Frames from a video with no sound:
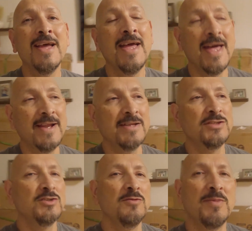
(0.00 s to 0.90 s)
headed
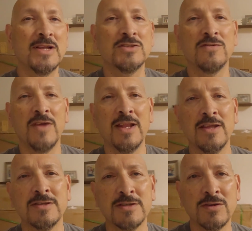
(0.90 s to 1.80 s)
to
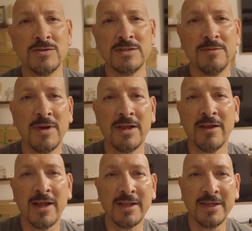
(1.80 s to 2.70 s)
Pennsylvania to go see my
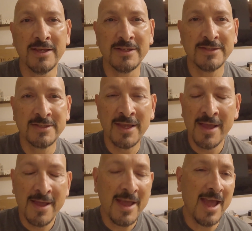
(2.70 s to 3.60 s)
grandkids
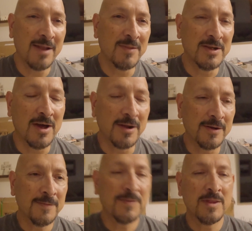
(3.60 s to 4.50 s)
and my daughter,
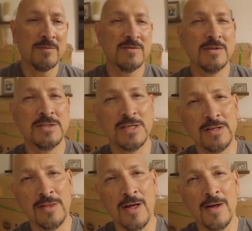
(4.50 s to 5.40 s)

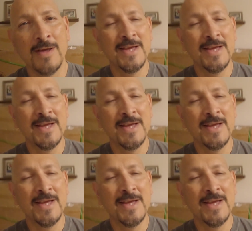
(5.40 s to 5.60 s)
son-in-law.